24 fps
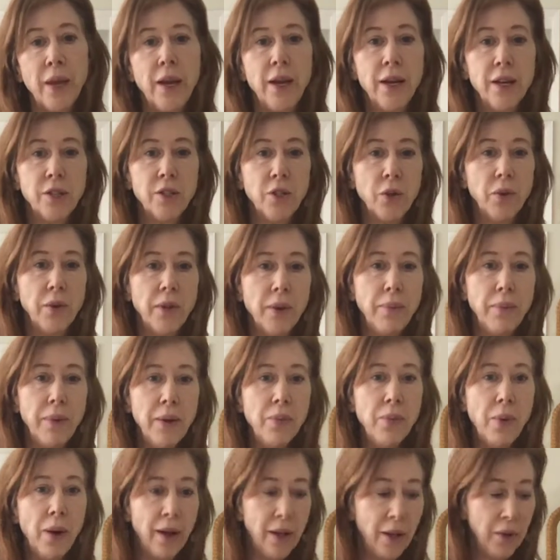So in the
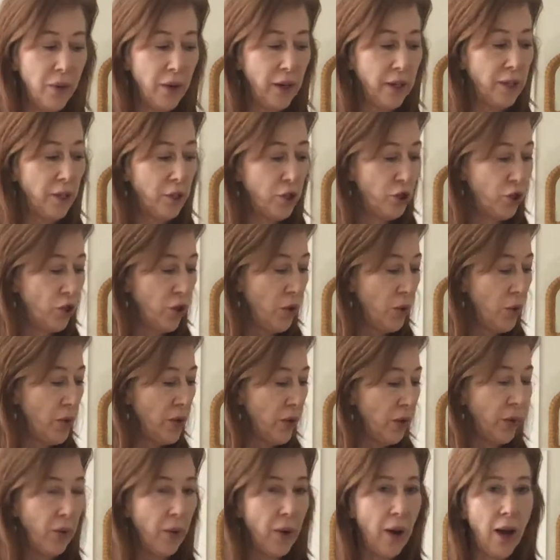meanwhile, I wanted to show
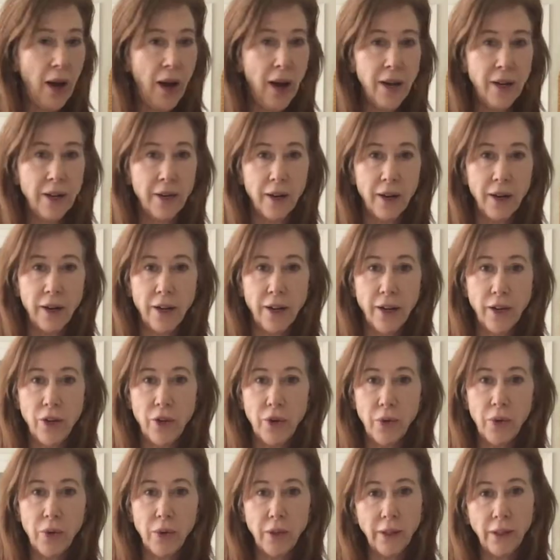you, I got a
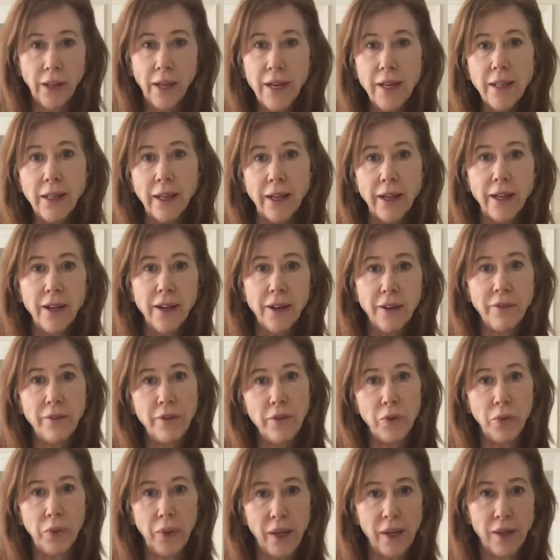ukulele a
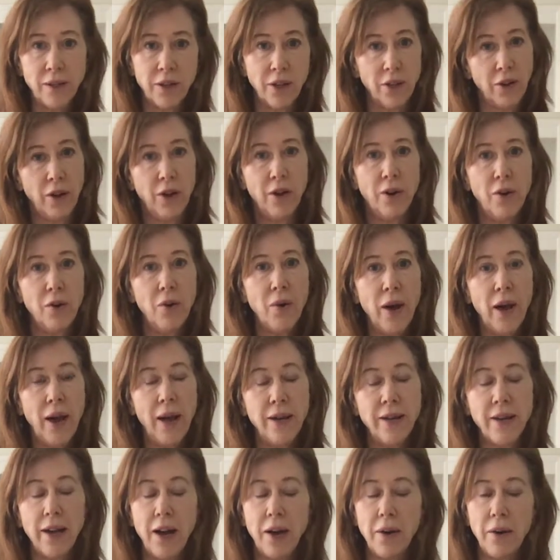few weeks ago,
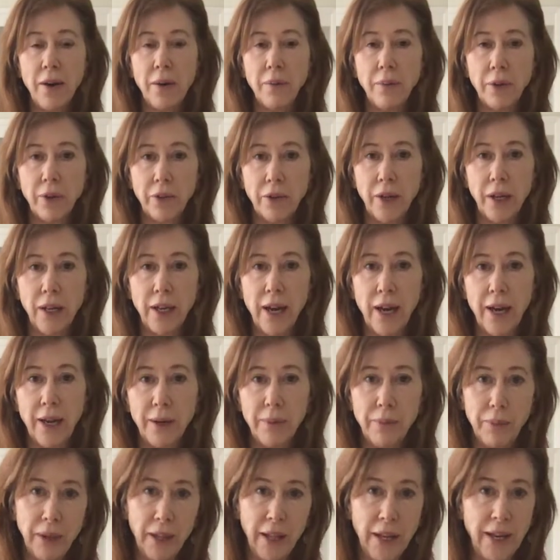and now I'm learning how to
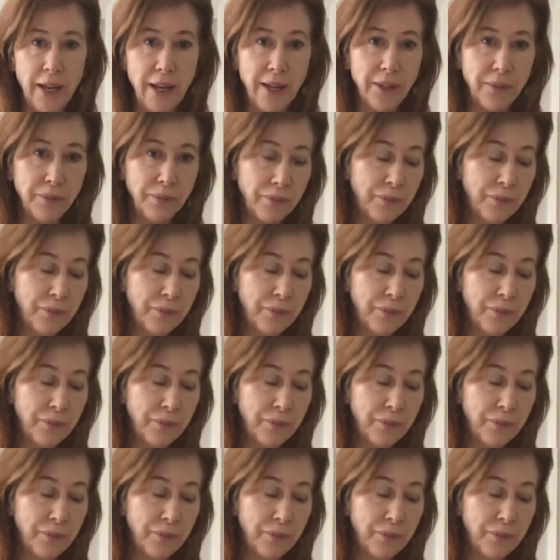play it.